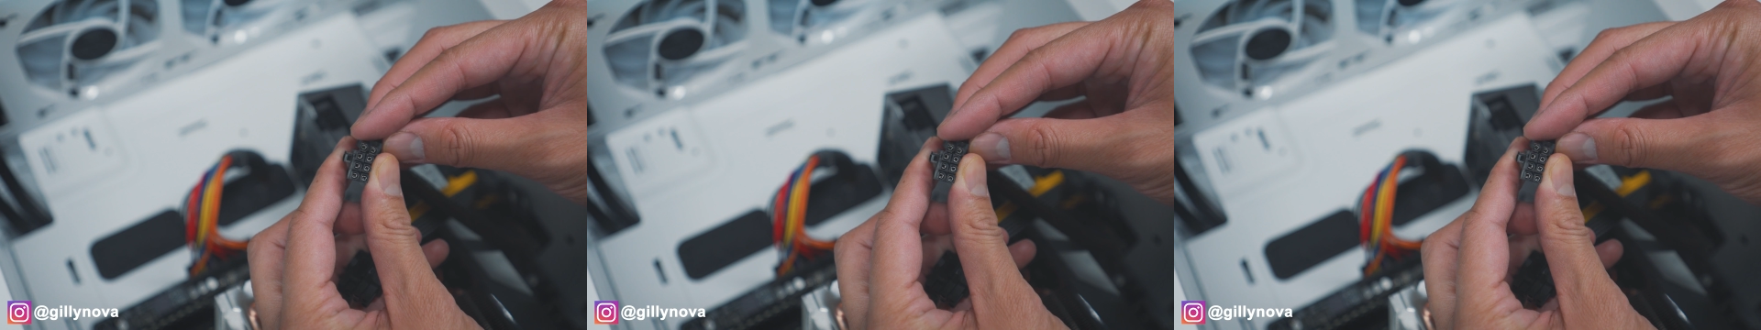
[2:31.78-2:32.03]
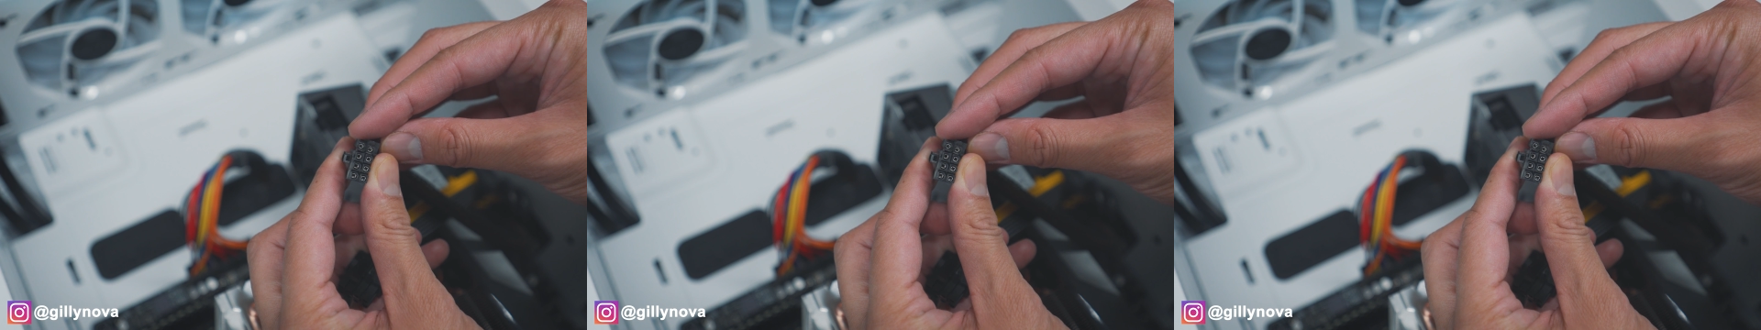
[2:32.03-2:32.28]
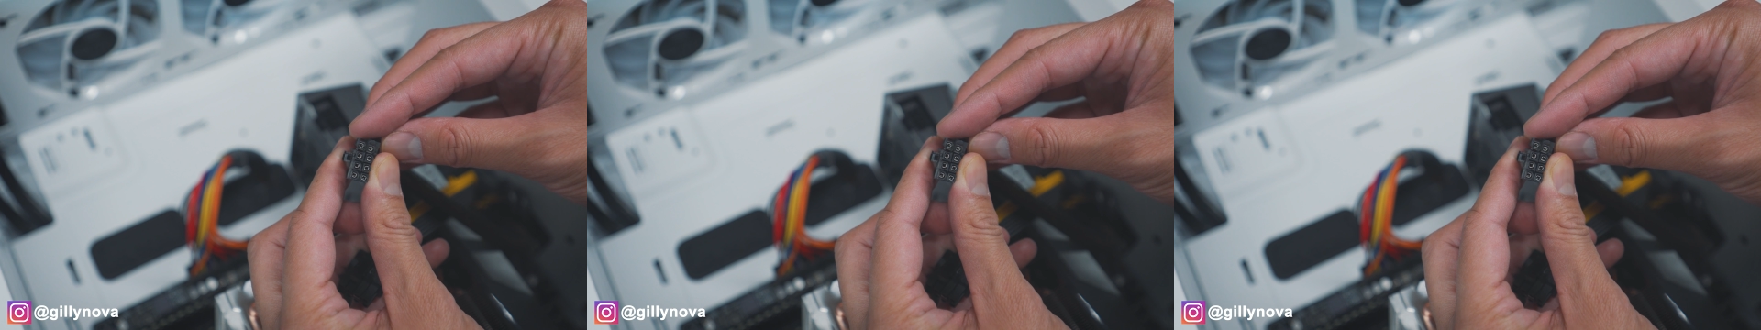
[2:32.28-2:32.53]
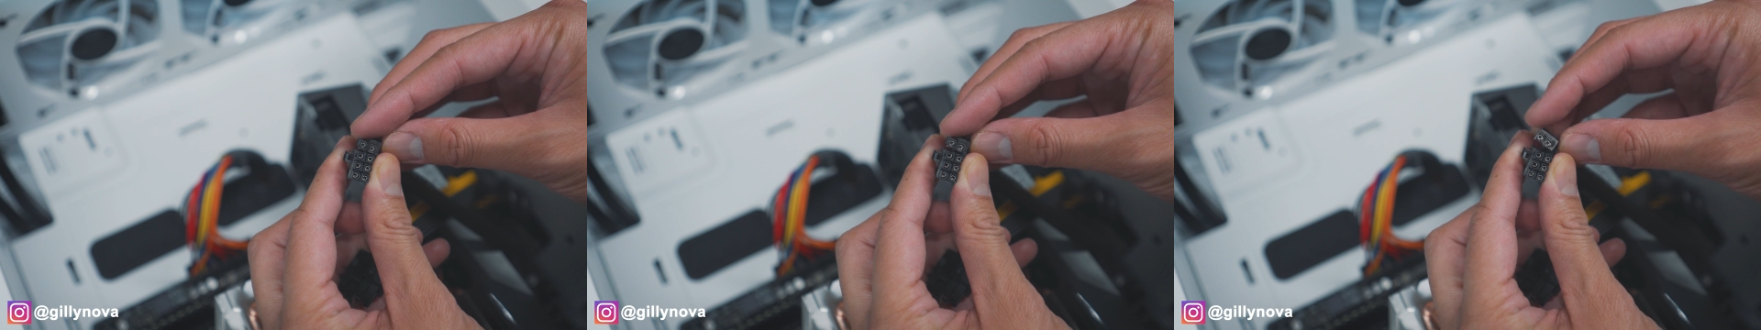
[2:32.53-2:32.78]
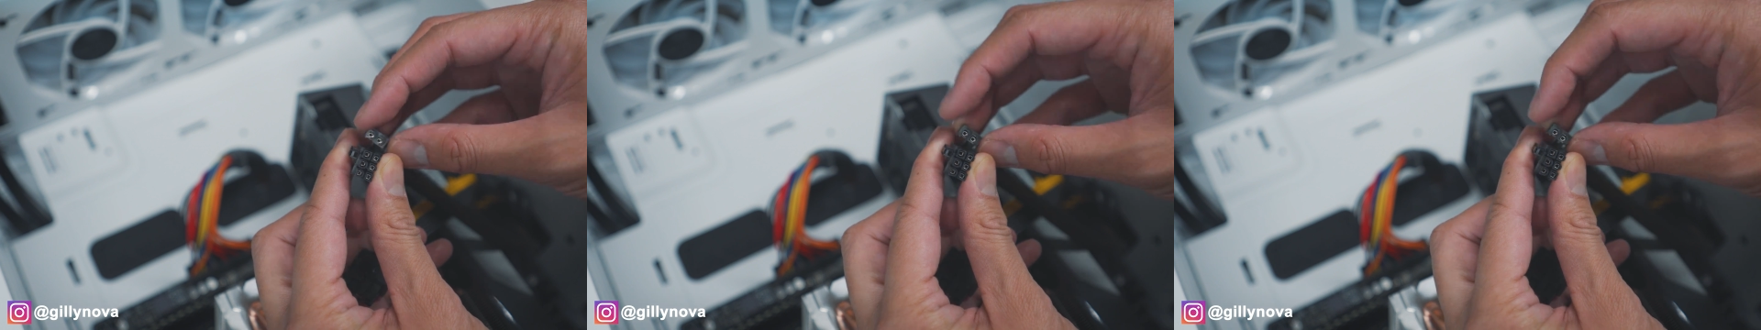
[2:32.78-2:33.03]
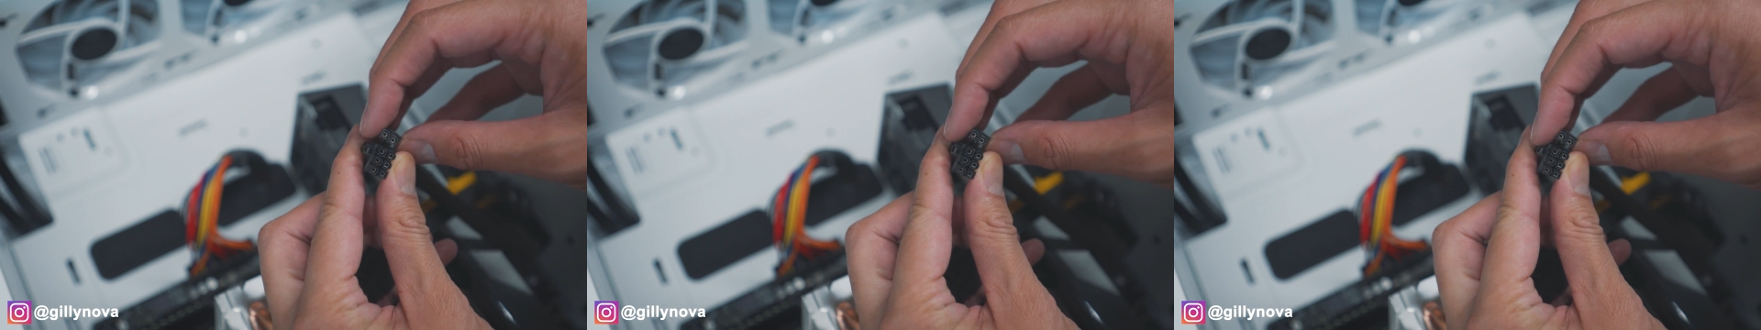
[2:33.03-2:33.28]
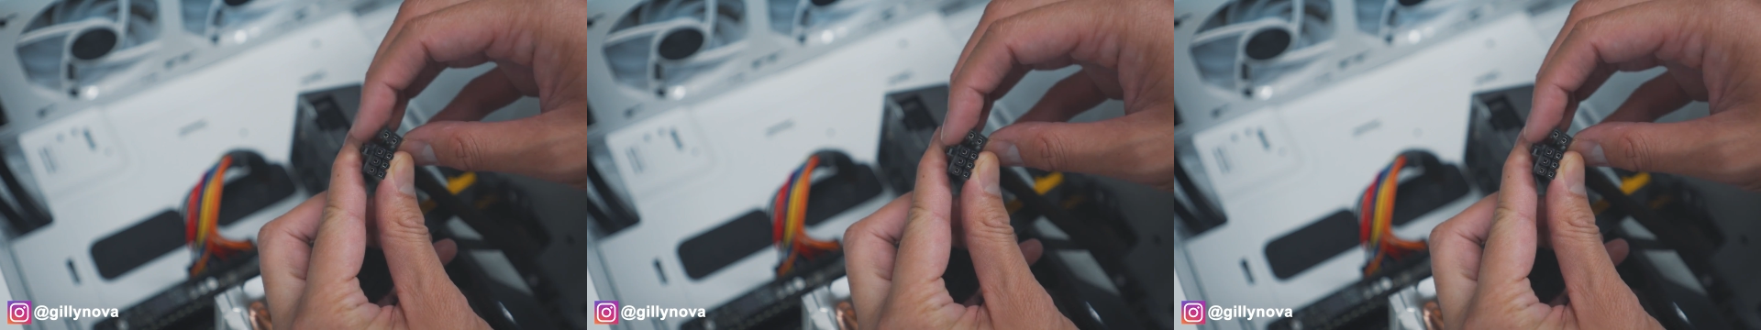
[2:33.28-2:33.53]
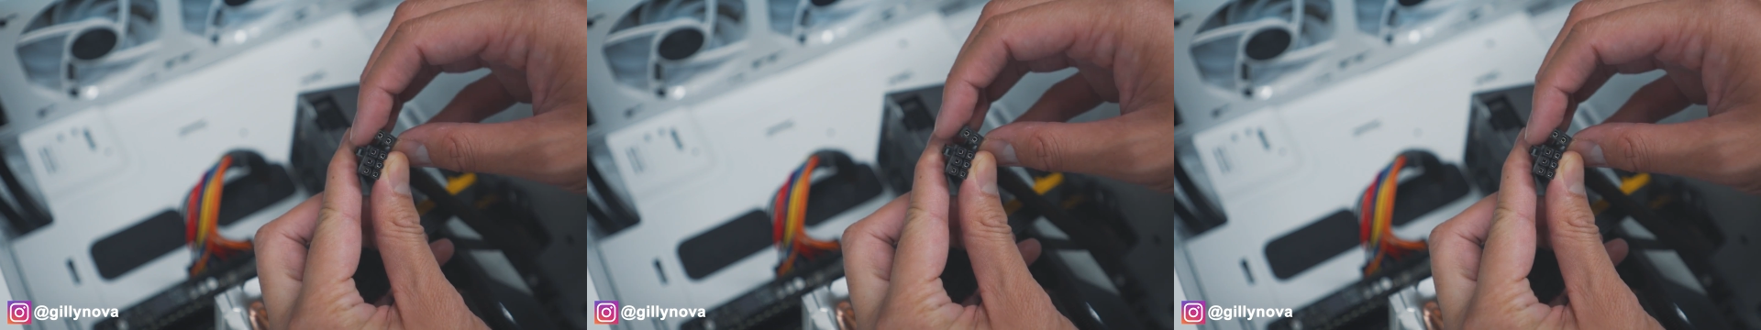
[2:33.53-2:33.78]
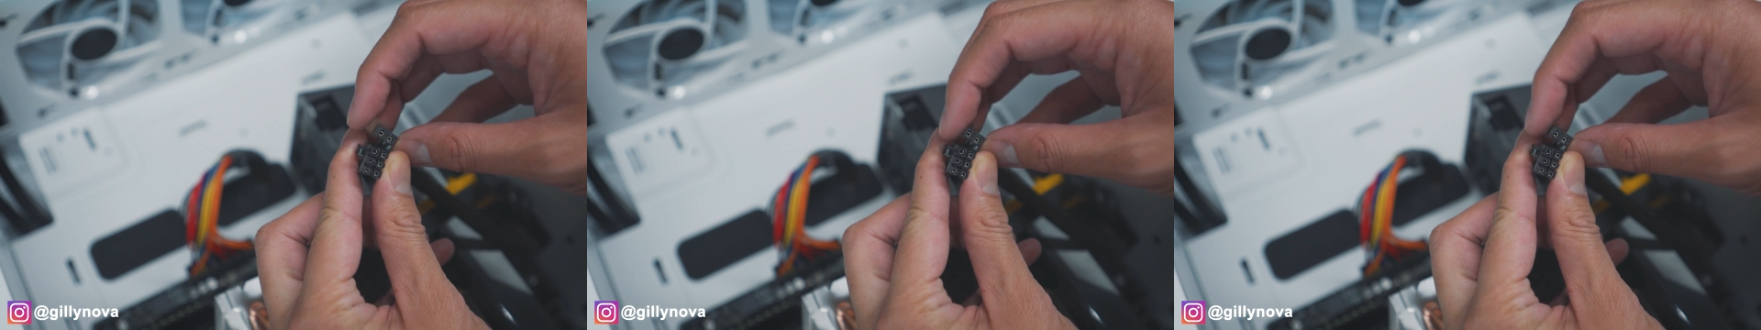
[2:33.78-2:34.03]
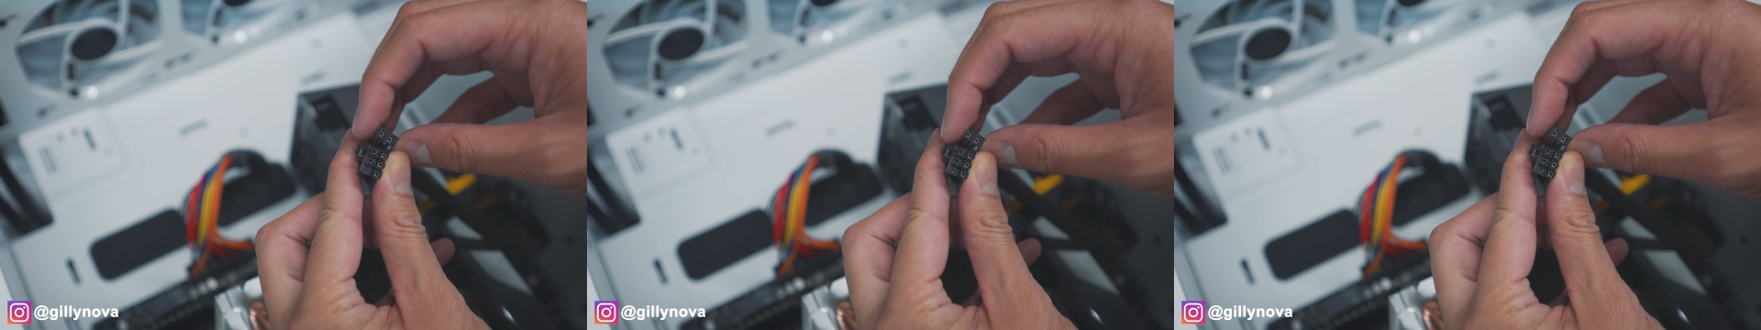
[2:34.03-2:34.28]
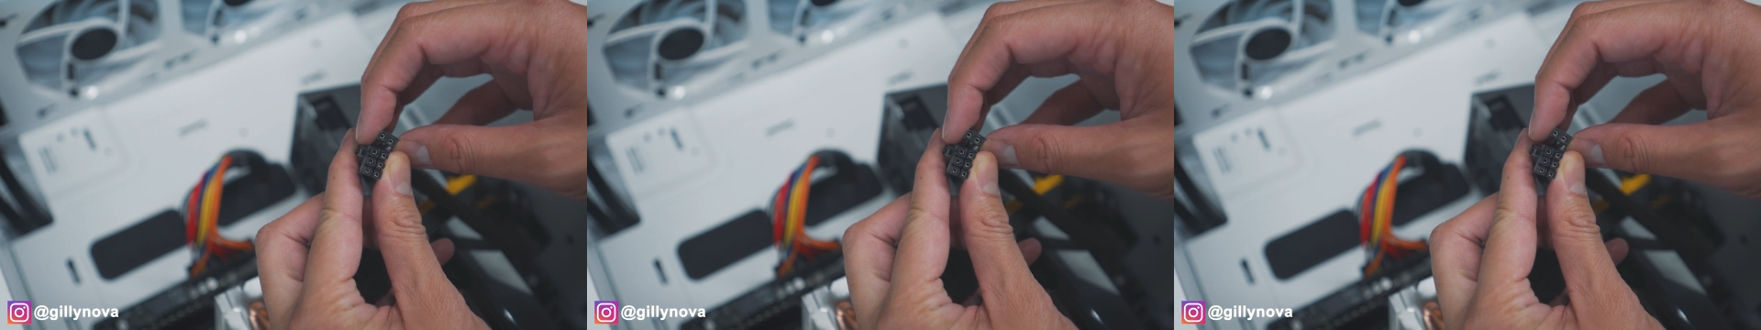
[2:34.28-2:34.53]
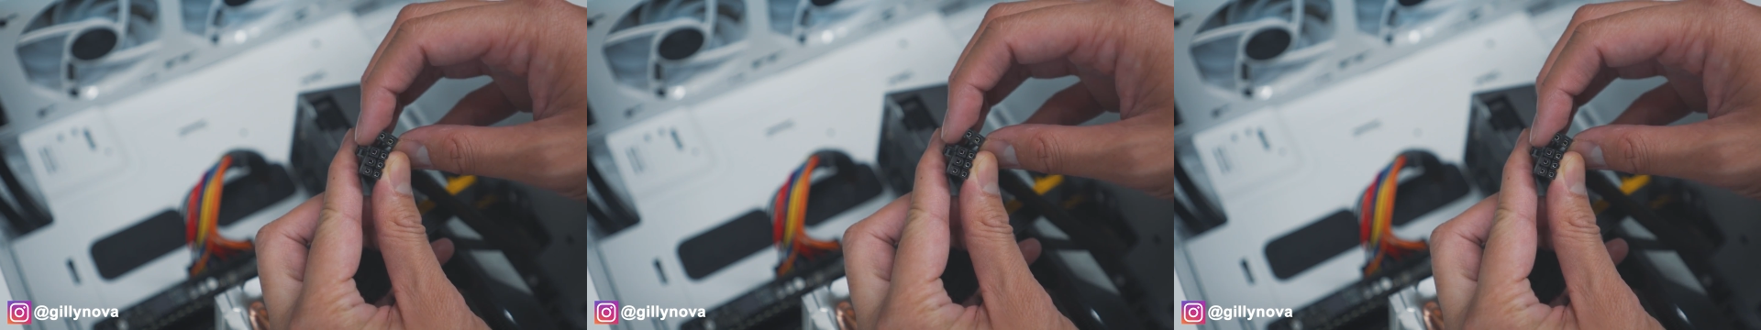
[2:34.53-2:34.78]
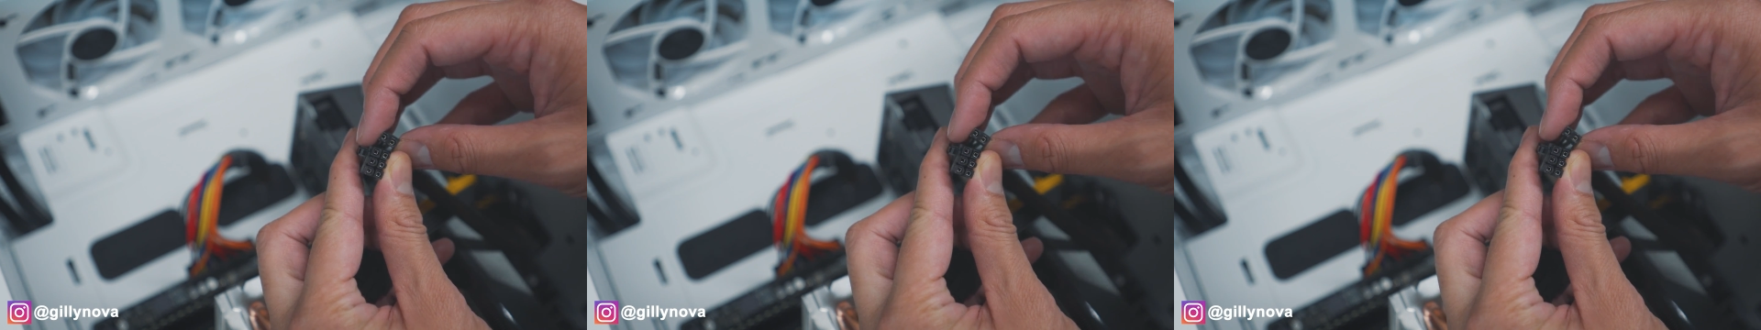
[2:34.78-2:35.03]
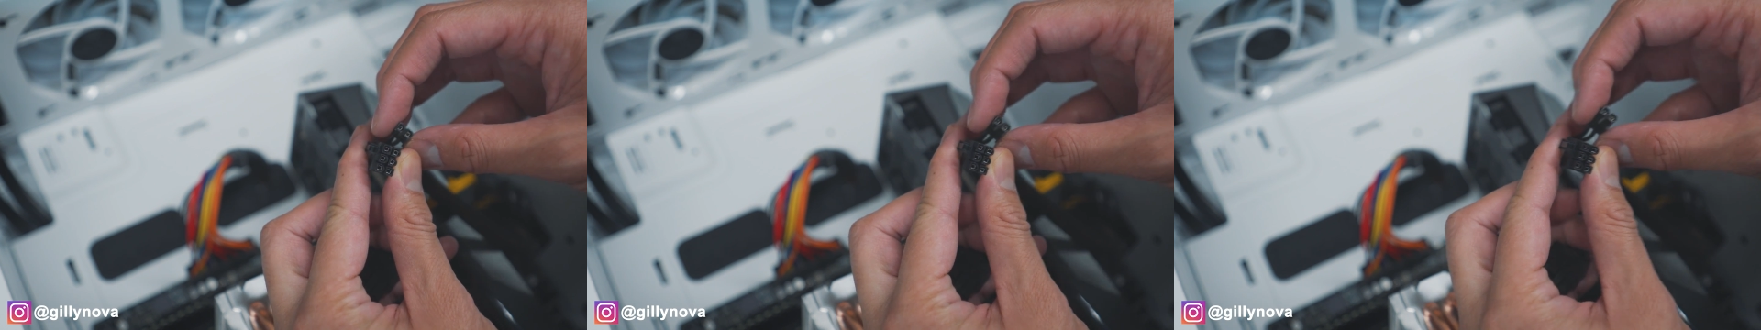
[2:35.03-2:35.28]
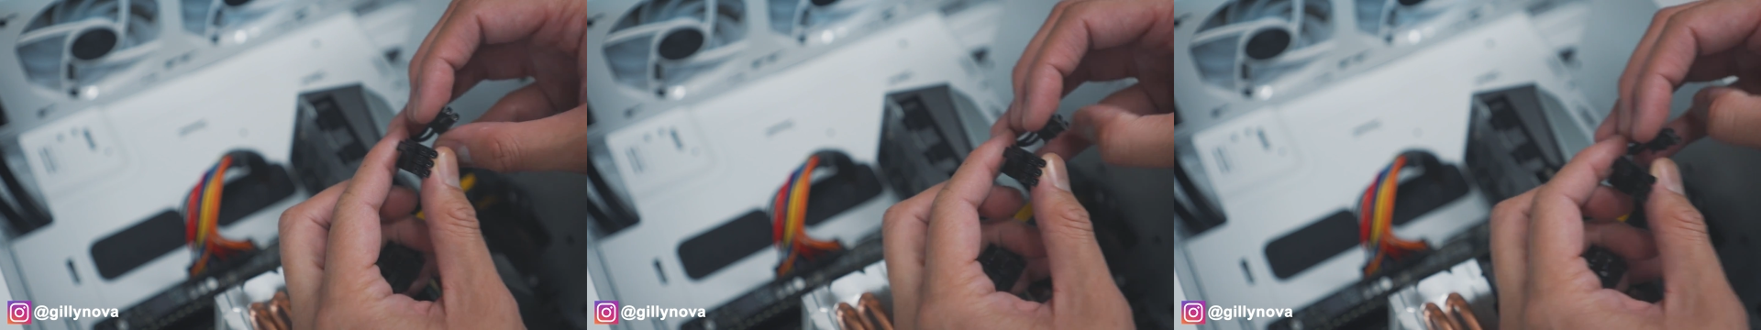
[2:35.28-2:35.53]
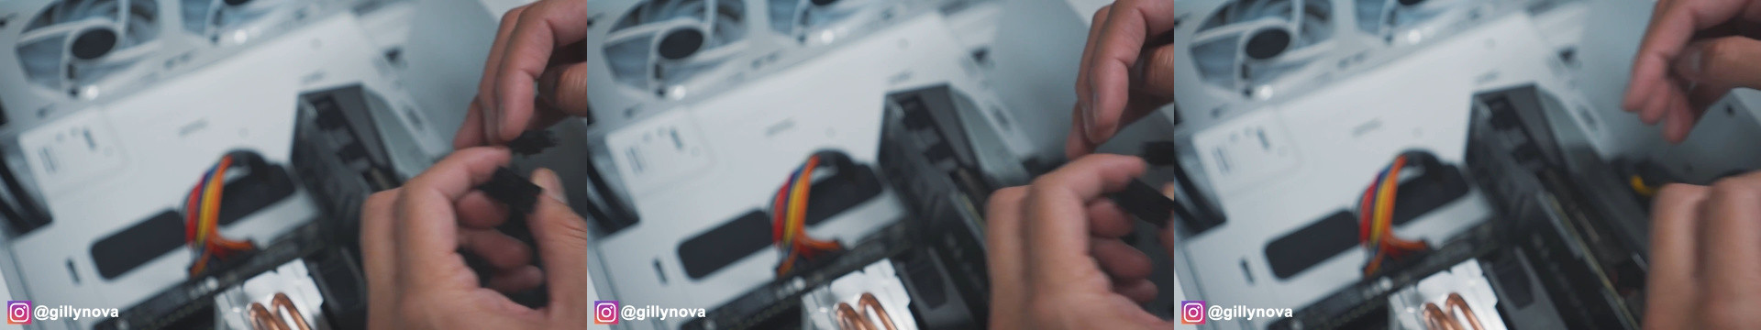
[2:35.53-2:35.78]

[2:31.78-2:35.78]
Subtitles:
(no speaker visible)